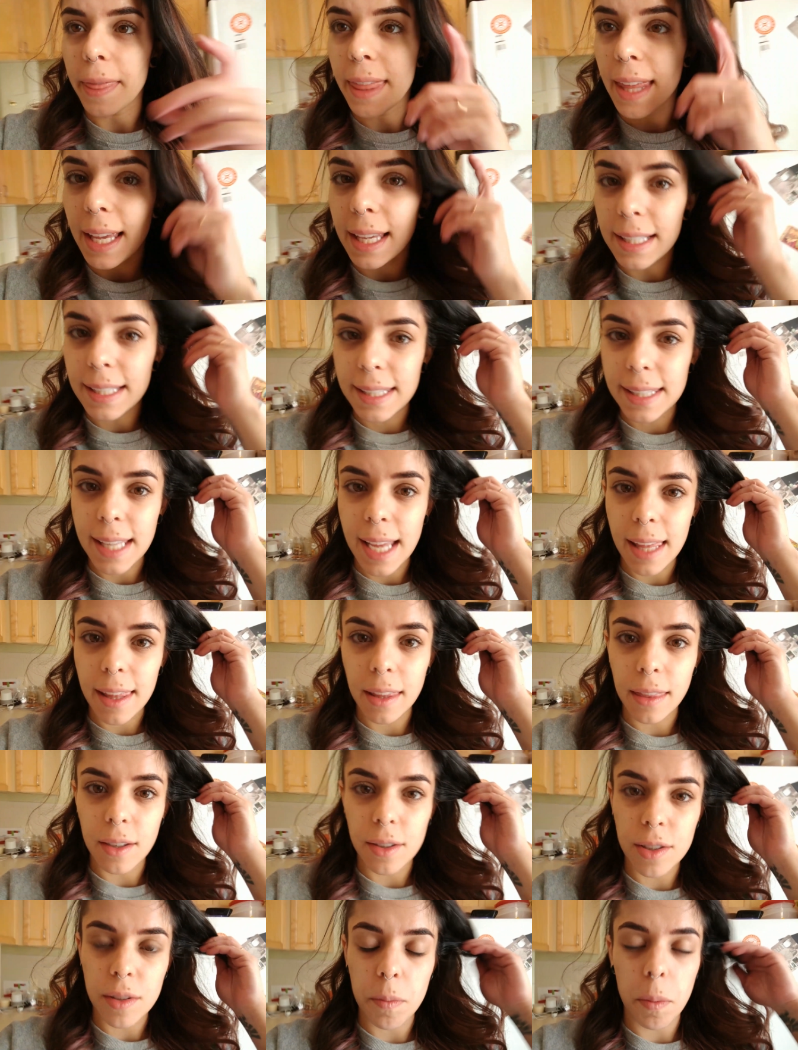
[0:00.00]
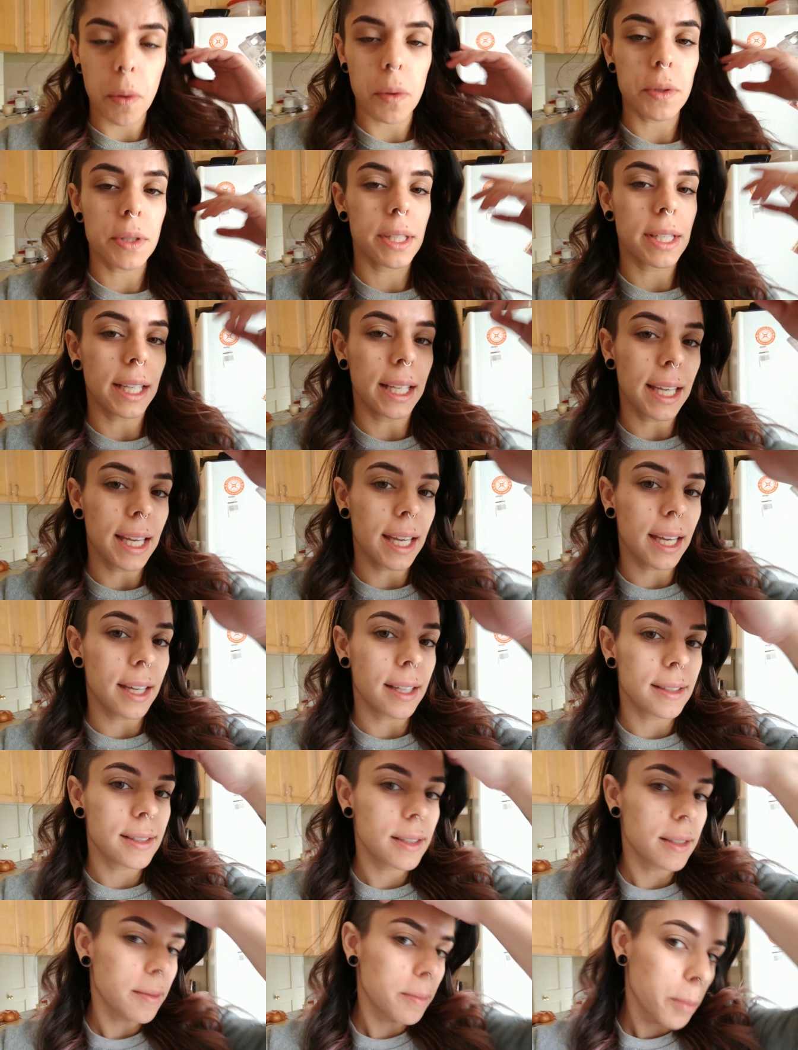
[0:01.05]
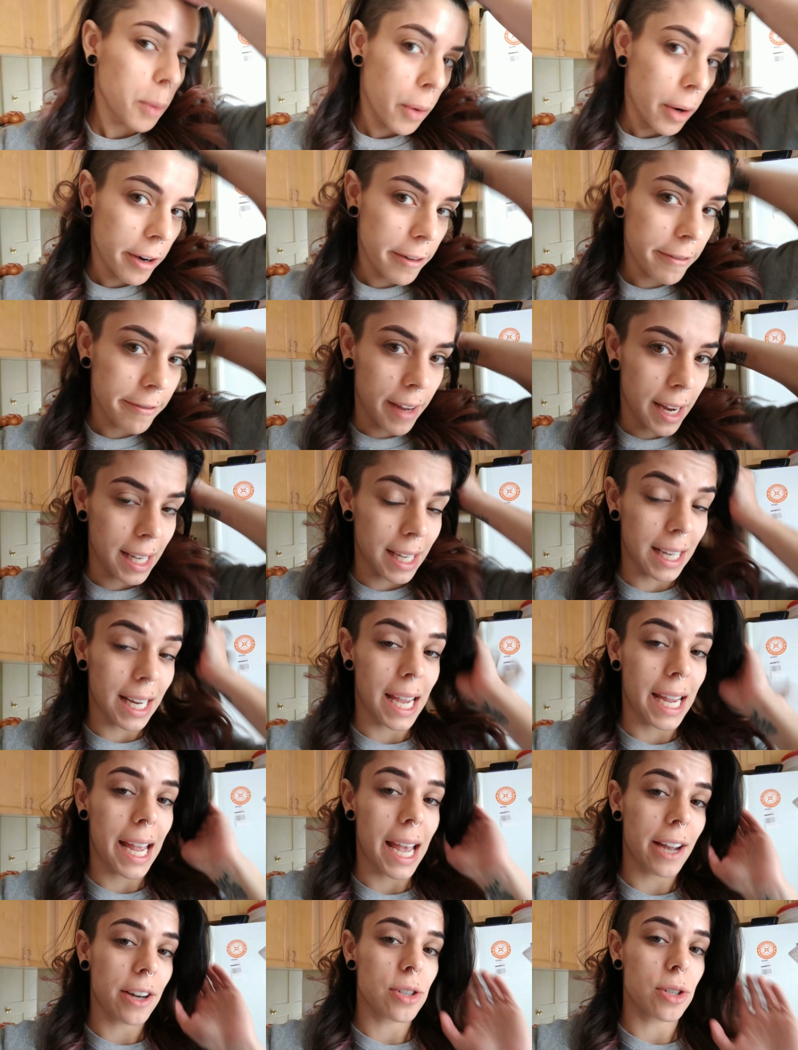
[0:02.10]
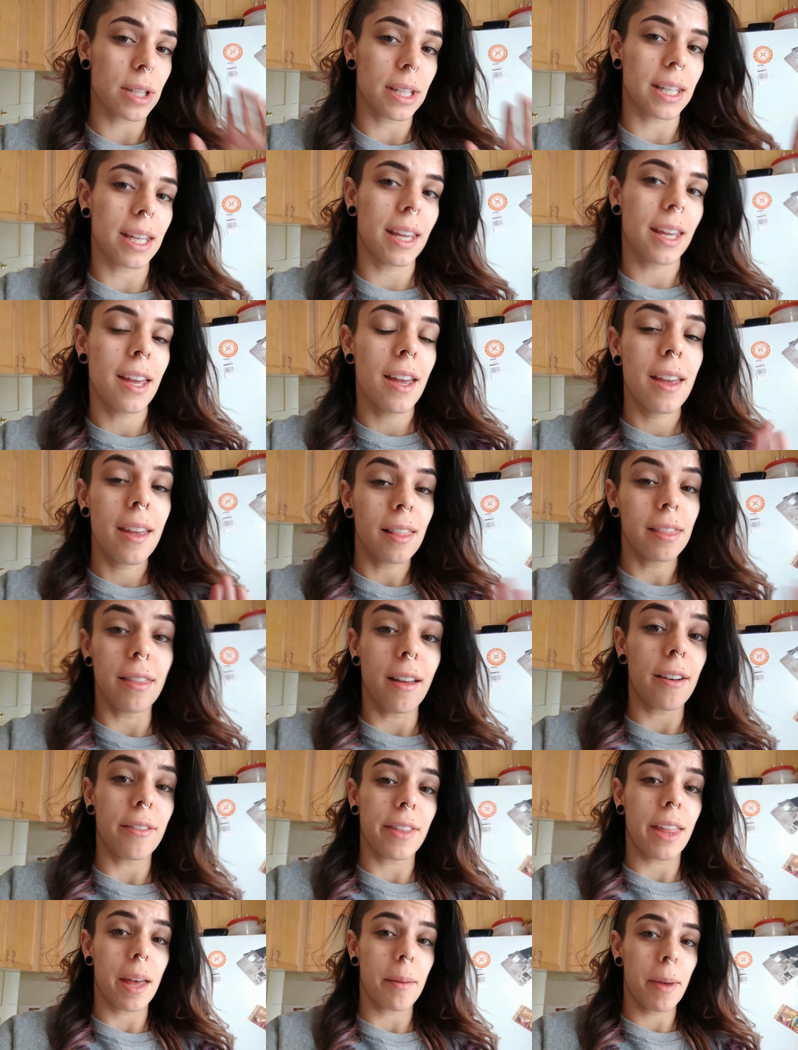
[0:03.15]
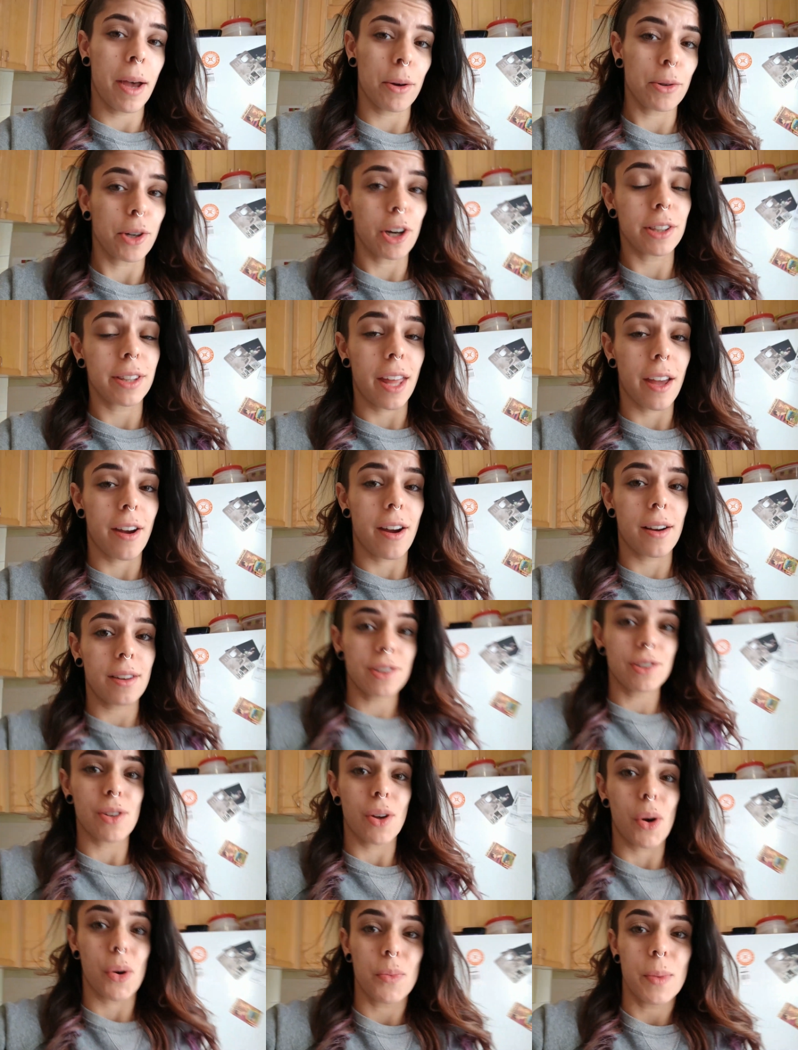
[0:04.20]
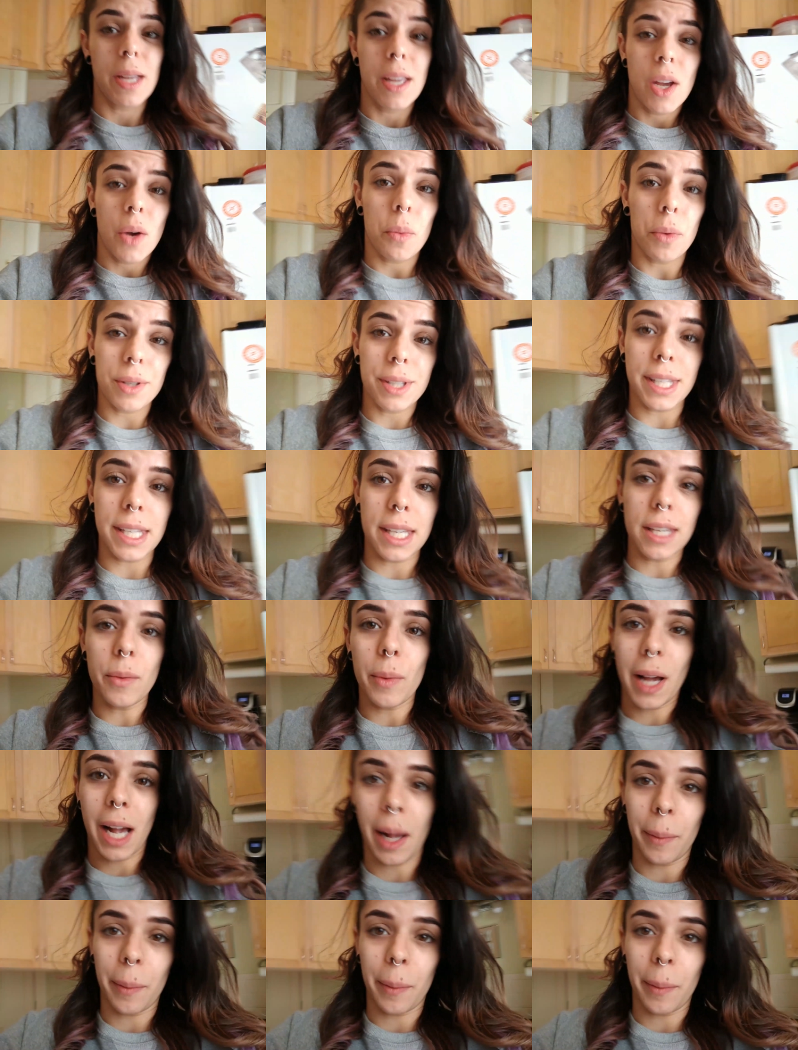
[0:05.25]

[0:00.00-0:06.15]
They say that they're supposed to get more faded. I actually love them, how dark they are, so we'll see what